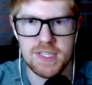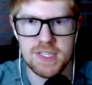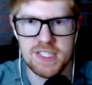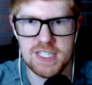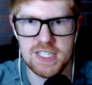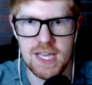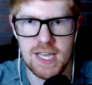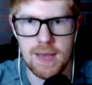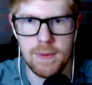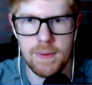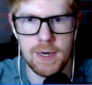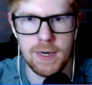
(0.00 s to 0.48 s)

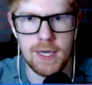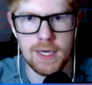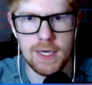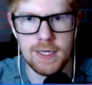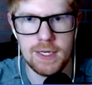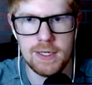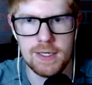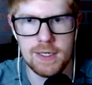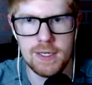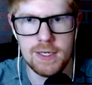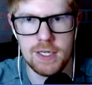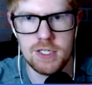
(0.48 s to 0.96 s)

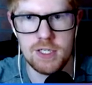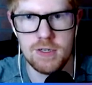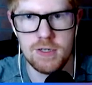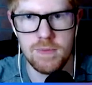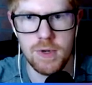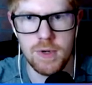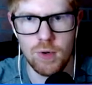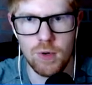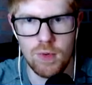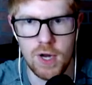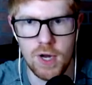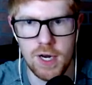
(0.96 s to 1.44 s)
stamina. I shouldn't
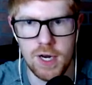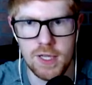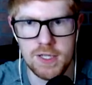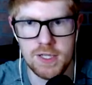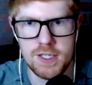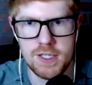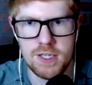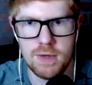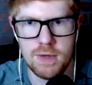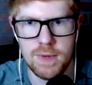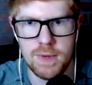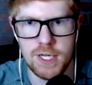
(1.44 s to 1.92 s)
be running
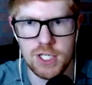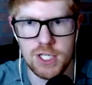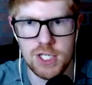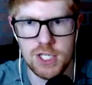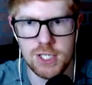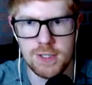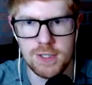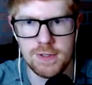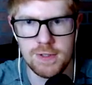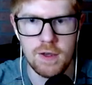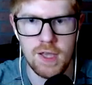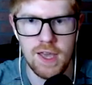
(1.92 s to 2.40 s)
so much.